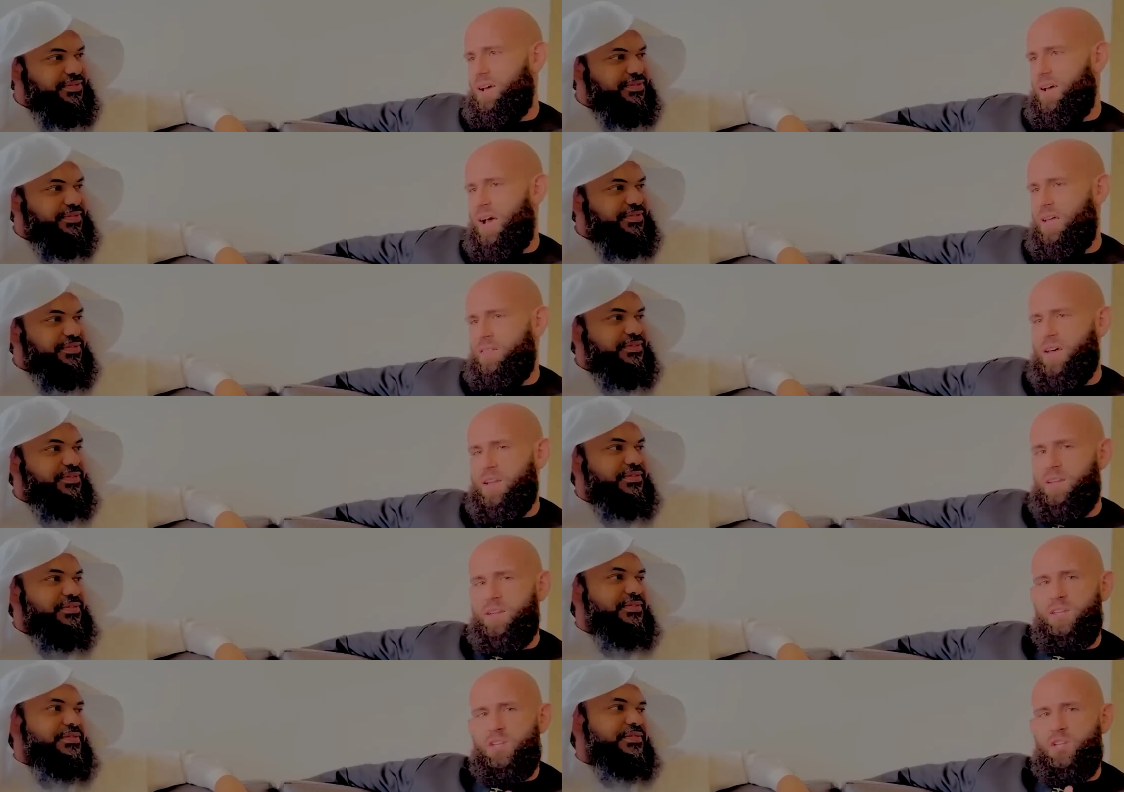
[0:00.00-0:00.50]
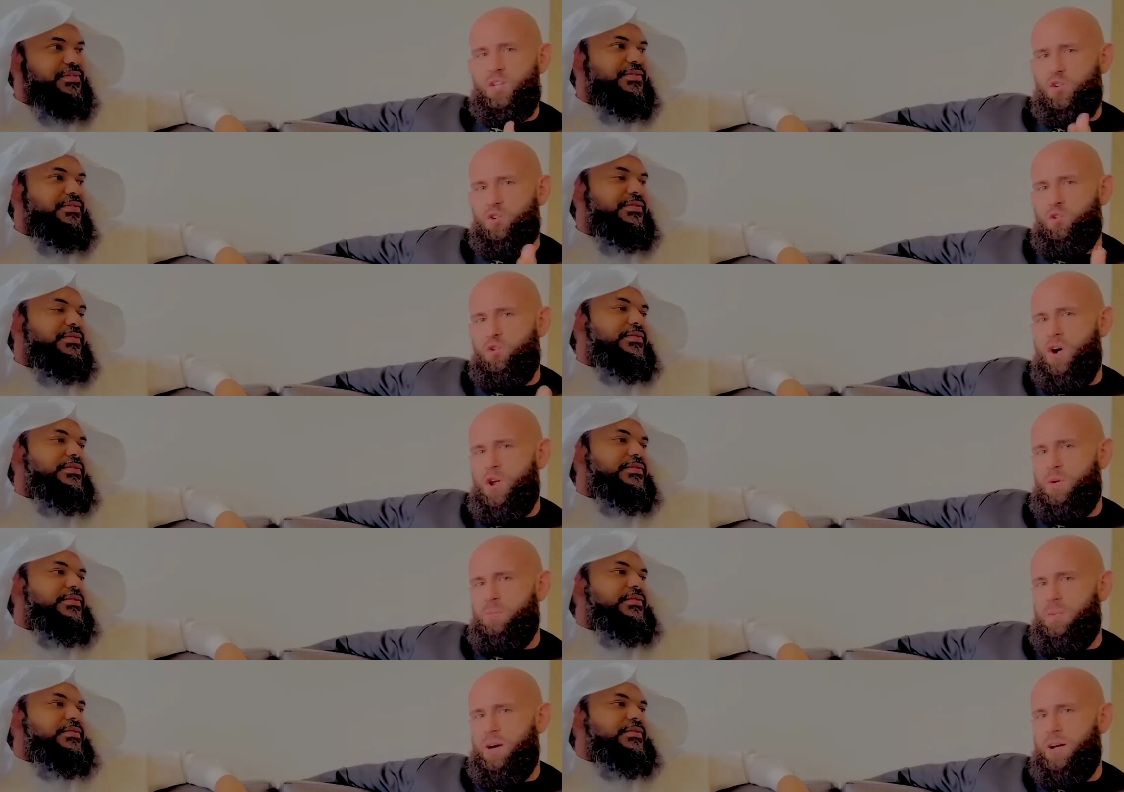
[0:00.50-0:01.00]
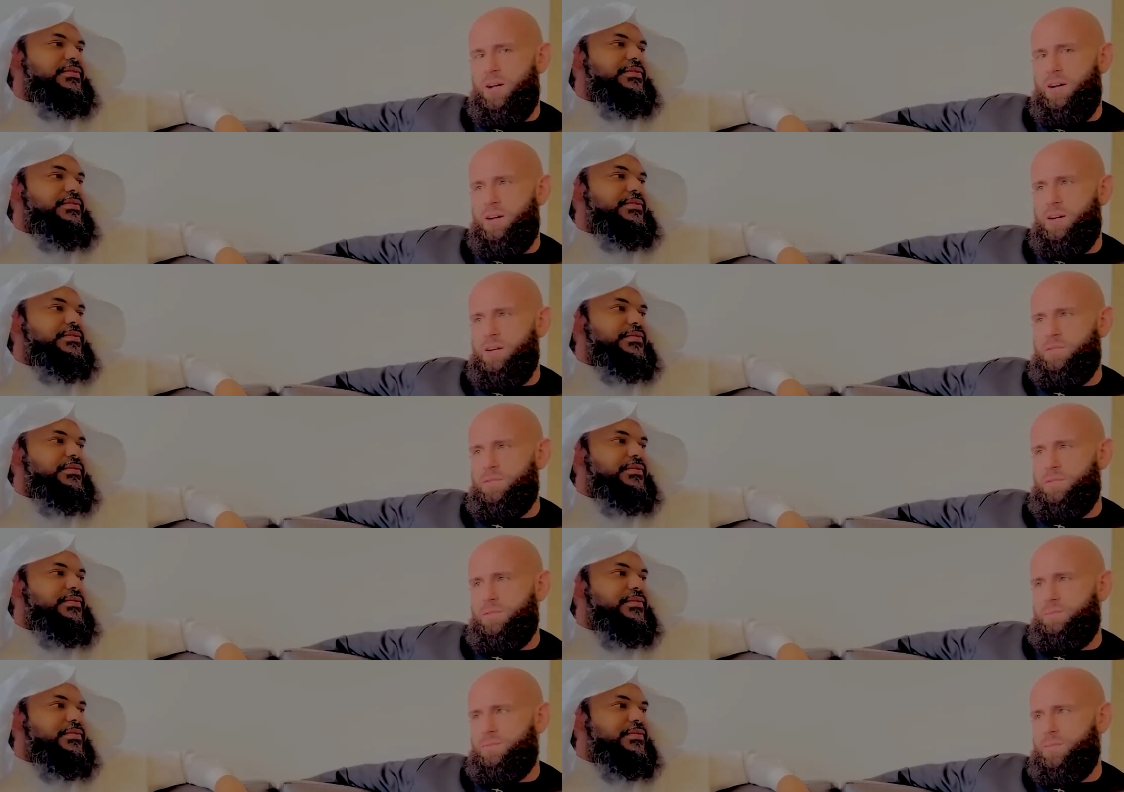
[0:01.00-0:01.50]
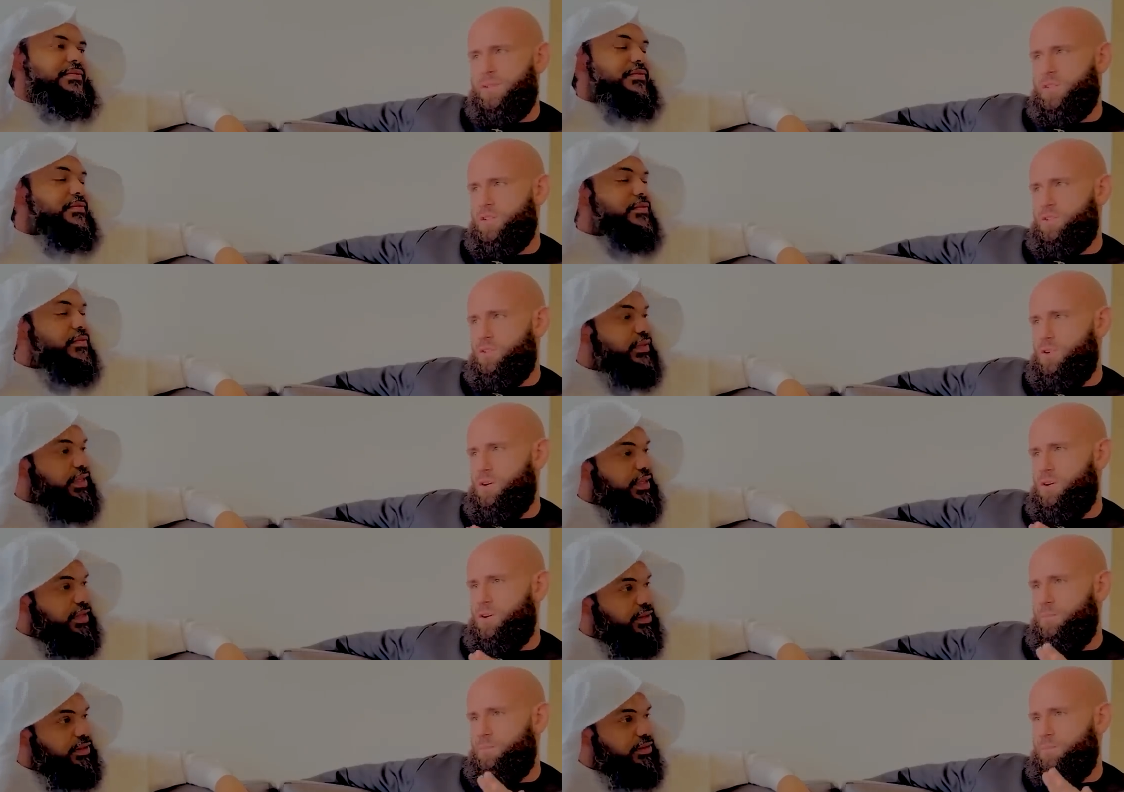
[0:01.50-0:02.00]
Speaker 1: And that destroyed my health.
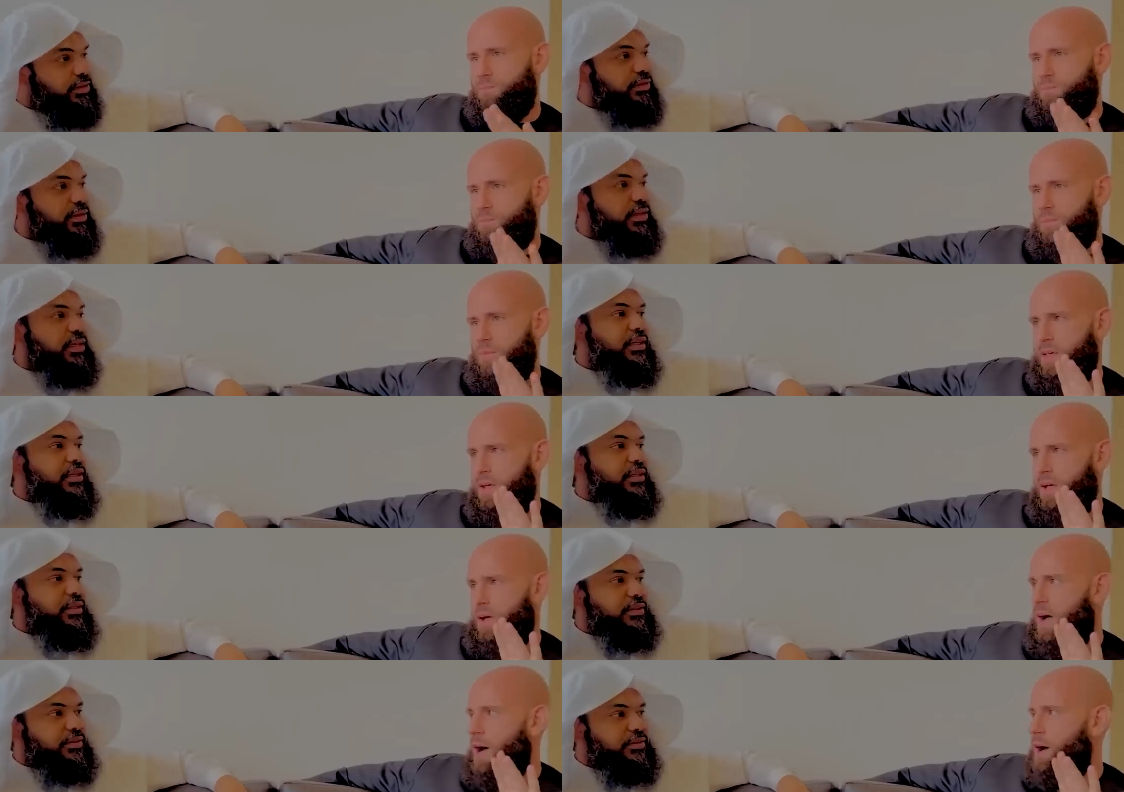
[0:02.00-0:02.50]
So really?